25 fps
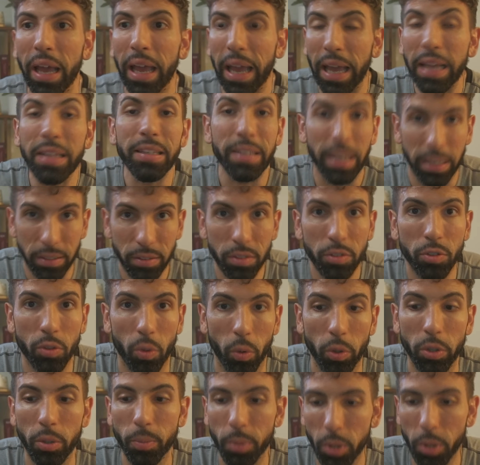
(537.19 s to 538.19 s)
And yes, it's
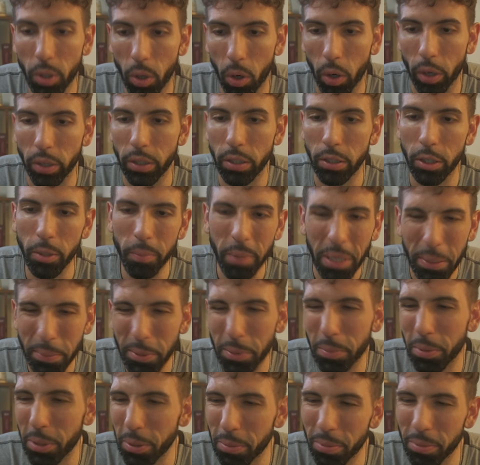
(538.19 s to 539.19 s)
going to be hard, and there might
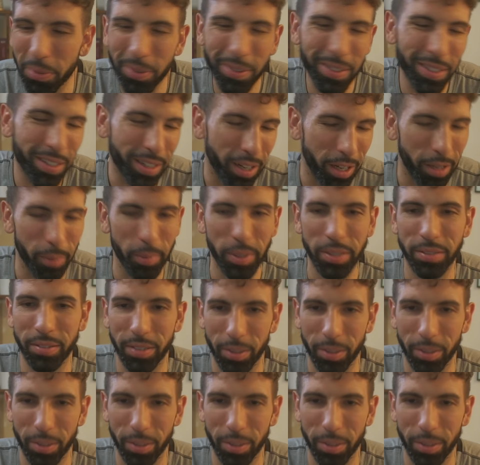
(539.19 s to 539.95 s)
be people in the comments